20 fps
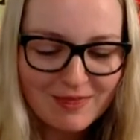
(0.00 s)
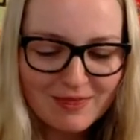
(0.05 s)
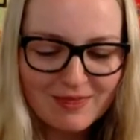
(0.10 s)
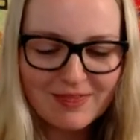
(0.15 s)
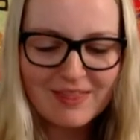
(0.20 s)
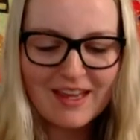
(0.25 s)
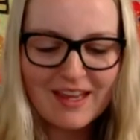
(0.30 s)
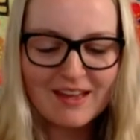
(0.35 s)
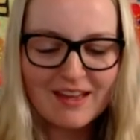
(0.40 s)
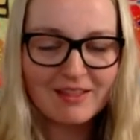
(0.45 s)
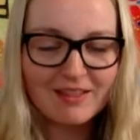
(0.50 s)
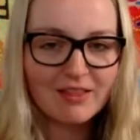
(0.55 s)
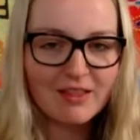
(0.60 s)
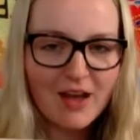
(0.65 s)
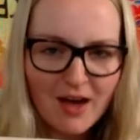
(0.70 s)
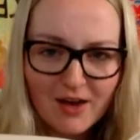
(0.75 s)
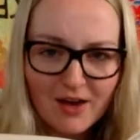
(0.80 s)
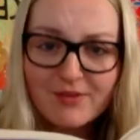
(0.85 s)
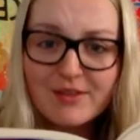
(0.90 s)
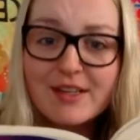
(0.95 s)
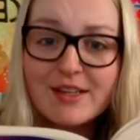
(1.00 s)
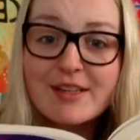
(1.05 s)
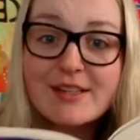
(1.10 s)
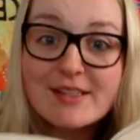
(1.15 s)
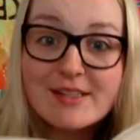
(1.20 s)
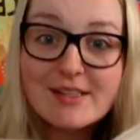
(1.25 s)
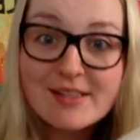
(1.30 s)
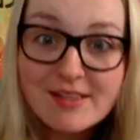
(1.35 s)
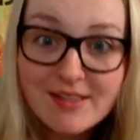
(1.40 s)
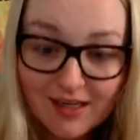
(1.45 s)
They loved
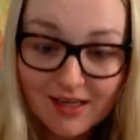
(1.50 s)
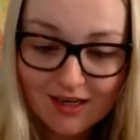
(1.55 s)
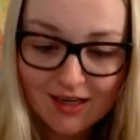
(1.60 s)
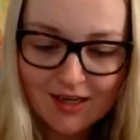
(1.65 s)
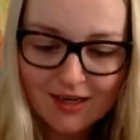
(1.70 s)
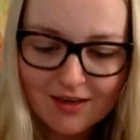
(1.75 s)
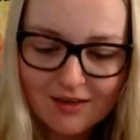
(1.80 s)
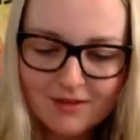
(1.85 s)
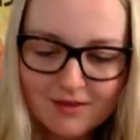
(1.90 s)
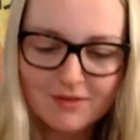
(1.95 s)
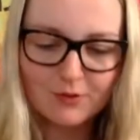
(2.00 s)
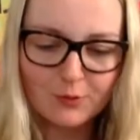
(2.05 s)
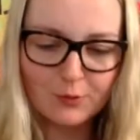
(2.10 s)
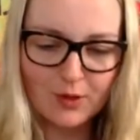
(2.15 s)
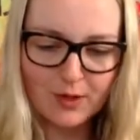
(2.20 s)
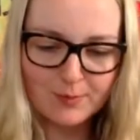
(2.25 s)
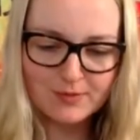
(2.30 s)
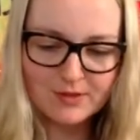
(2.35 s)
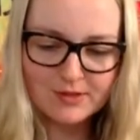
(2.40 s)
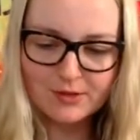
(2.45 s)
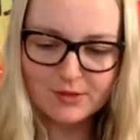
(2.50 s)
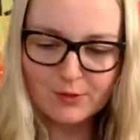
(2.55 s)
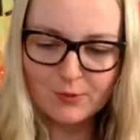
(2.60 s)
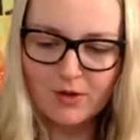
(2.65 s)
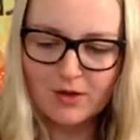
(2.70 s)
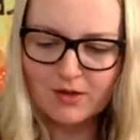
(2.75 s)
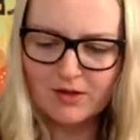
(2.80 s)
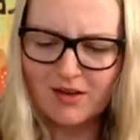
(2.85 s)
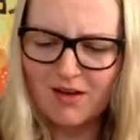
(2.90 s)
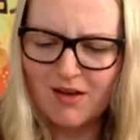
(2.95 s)
singing, cried Mr.
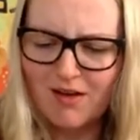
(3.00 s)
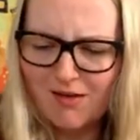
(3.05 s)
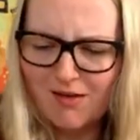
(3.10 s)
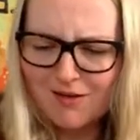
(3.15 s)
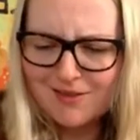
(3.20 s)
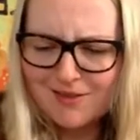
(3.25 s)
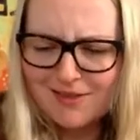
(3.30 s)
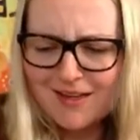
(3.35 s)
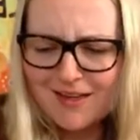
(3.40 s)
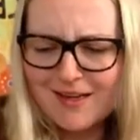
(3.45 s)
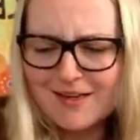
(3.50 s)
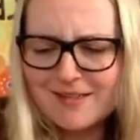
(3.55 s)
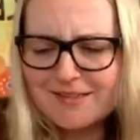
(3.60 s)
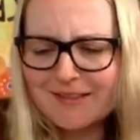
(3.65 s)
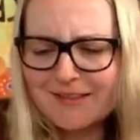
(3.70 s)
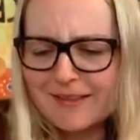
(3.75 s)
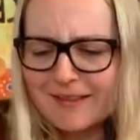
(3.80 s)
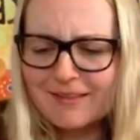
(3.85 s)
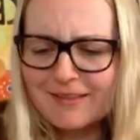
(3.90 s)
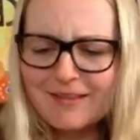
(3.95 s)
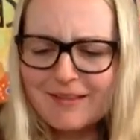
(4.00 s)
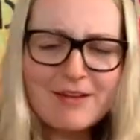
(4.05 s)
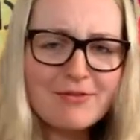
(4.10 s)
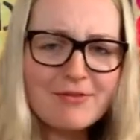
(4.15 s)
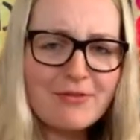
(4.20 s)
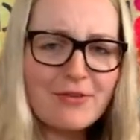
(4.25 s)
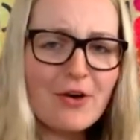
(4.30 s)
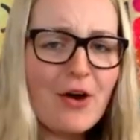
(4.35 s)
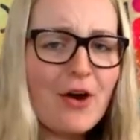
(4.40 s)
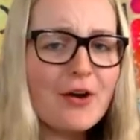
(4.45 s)
Wonka. Aren't they
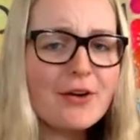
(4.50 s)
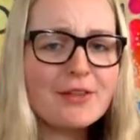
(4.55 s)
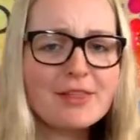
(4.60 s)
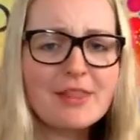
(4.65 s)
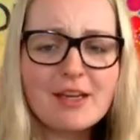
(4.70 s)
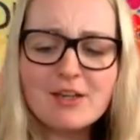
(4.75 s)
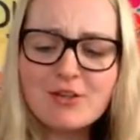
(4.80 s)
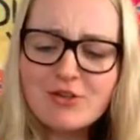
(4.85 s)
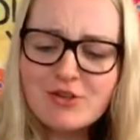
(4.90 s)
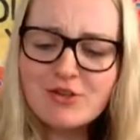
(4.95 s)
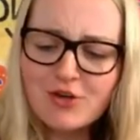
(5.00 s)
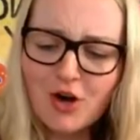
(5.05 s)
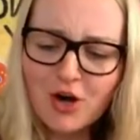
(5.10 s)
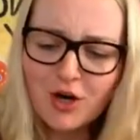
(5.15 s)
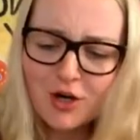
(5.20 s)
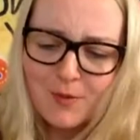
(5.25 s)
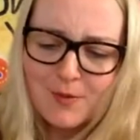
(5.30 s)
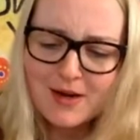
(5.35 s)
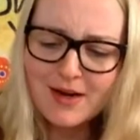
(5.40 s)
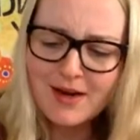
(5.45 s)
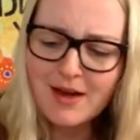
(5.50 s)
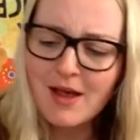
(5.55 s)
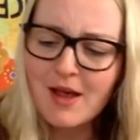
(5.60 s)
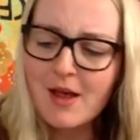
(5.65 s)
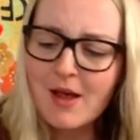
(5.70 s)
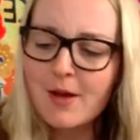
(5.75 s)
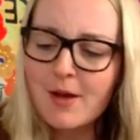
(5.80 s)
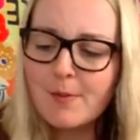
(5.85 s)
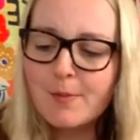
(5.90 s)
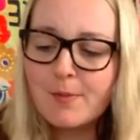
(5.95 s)
delightful? Aren't they charming?
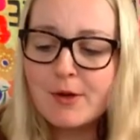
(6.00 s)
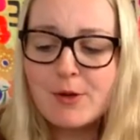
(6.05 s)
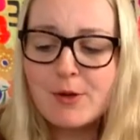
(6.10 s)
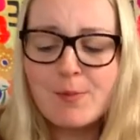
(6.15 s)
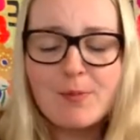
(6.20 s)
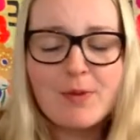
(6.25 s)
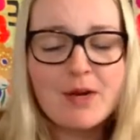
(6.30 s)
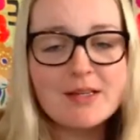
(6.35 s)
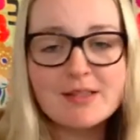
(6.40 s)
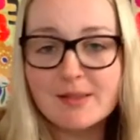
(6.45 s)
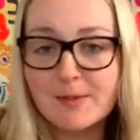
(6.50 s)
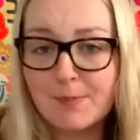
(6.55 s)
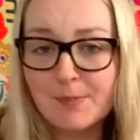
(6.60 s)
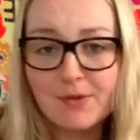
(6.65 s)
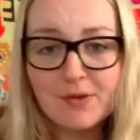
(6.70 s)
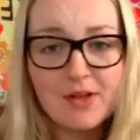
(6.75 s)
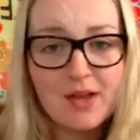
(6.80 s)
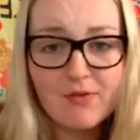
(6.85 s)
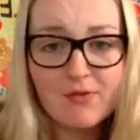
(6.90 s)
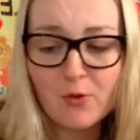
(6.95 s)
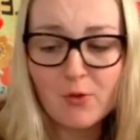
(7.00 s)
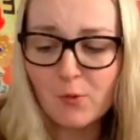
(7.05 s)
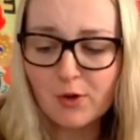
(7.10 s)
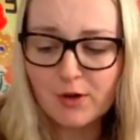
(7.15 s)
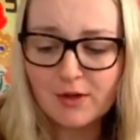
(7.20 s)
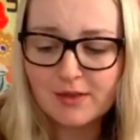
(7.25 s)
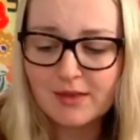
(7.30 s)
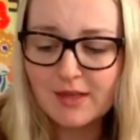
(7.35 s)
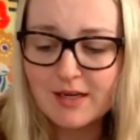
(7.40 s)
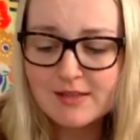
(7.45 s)
But you mustn't believe a
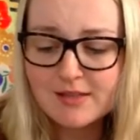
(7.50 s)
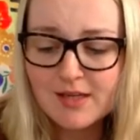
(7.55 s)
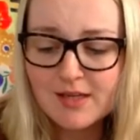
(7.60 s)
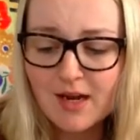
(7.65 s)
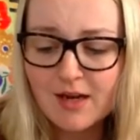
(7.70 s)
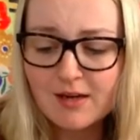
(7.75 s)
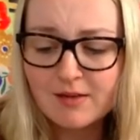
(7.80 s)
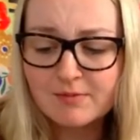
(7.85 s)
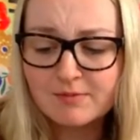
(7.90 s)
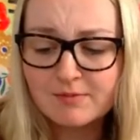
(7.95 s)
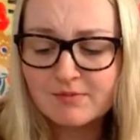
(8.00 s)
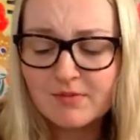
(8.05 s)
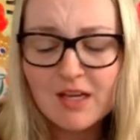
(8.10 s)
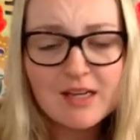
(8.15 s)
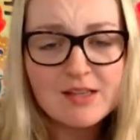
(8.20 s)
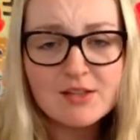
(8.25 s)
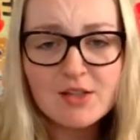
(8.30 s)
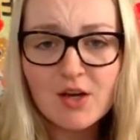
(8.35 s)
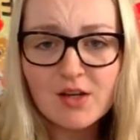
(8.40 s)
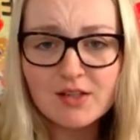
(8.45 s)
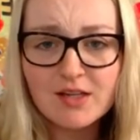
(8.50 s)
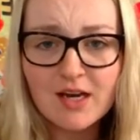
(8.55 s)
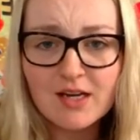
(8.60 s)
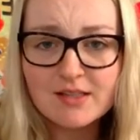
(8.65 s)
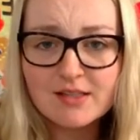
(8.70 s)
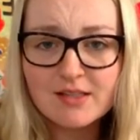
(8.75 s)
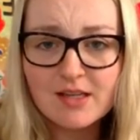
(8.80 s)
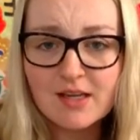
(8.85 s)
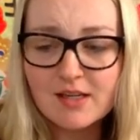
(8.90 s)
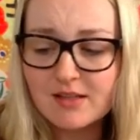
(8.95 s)
word they say. It's all
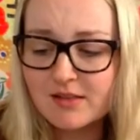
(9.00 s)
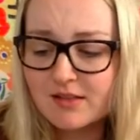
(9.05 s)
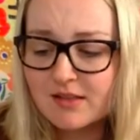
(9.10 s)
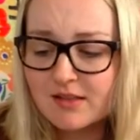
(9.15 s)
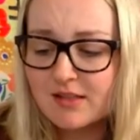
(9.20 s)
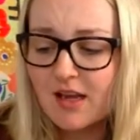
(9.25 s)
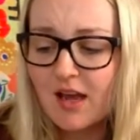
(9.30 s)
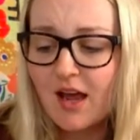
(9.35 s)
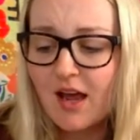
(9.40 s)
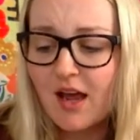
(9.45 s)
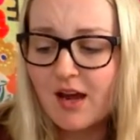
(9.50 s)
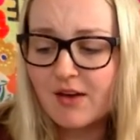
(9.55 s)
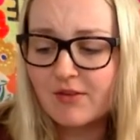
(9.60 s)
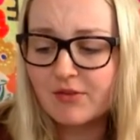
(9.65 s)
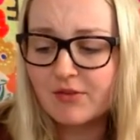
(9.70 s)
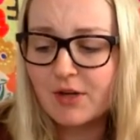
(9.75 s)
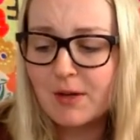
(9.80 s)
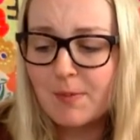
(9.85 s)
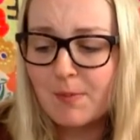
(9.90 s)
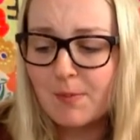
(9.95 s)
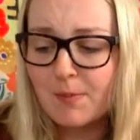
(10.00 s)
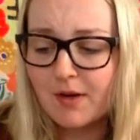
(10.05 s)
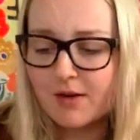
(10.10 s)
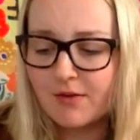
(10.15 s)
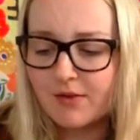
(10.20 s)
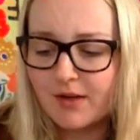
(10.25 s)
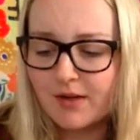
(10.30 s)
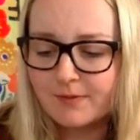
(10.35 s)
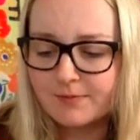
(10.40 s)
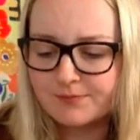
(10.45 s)
nonsense, every bit of it.